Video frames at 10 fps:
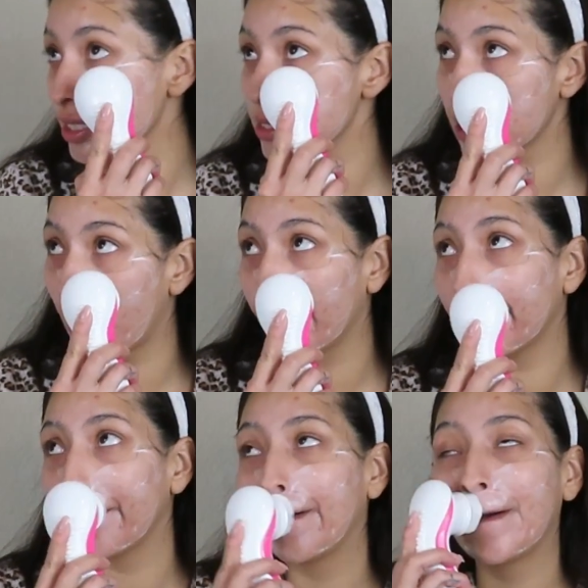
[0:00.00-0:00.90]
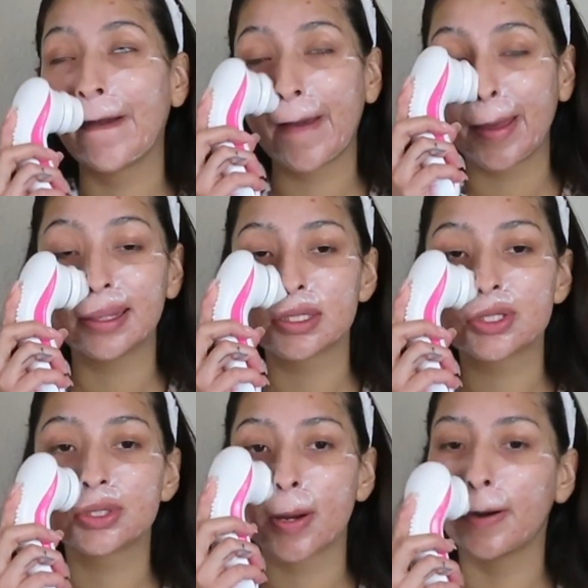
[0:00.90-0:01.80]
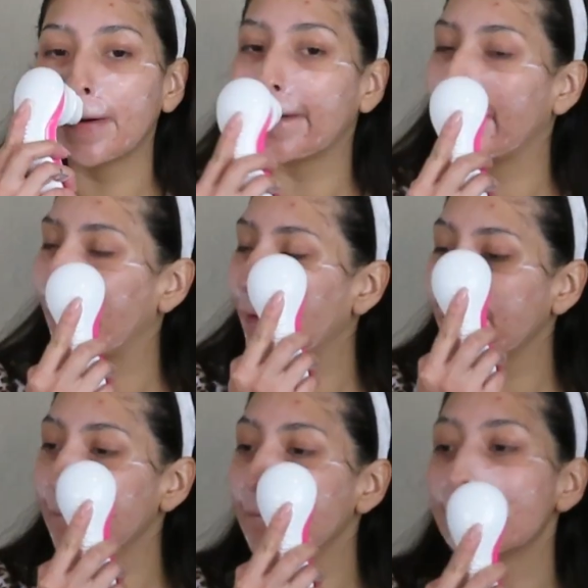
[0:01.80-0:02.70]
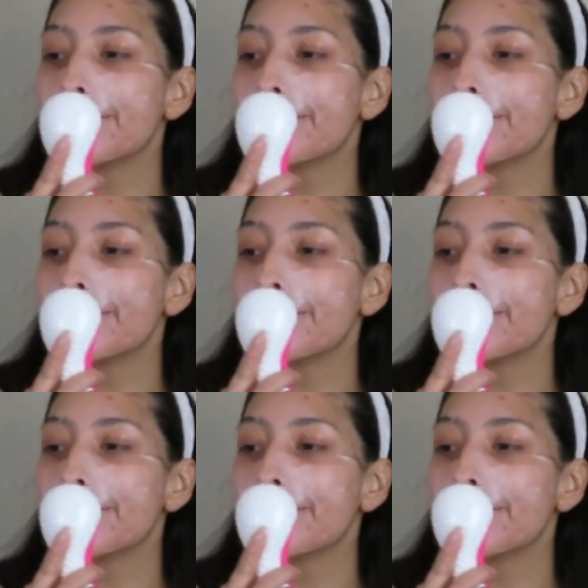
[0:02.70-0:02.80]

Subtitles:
itself is so good,